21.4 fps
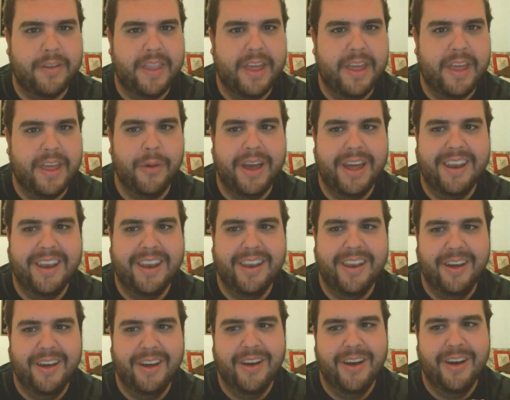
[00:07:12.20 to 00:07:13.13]
that went,
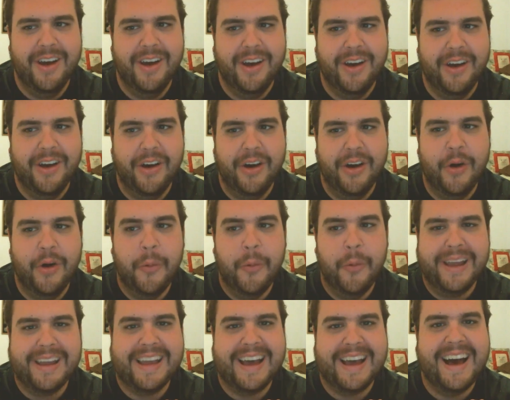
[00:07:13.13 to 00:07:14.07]

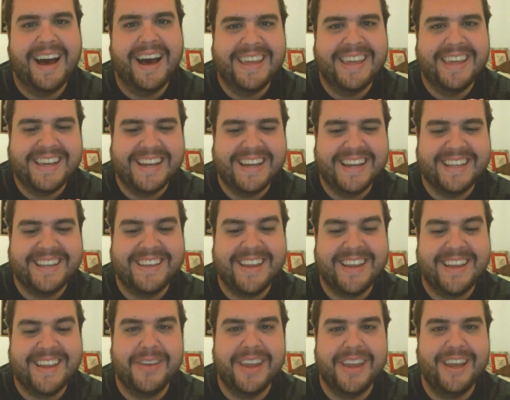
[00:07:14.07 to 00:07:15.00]
oh my God, he got the
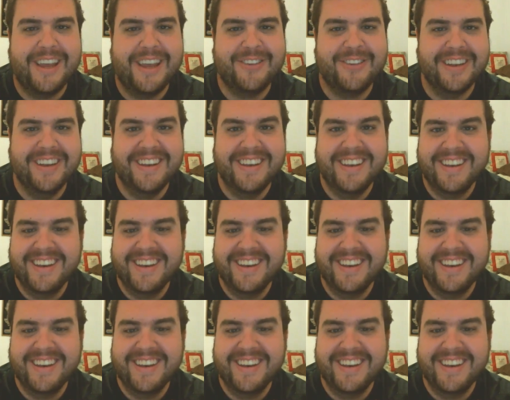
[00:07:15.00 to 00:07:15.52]
temptation.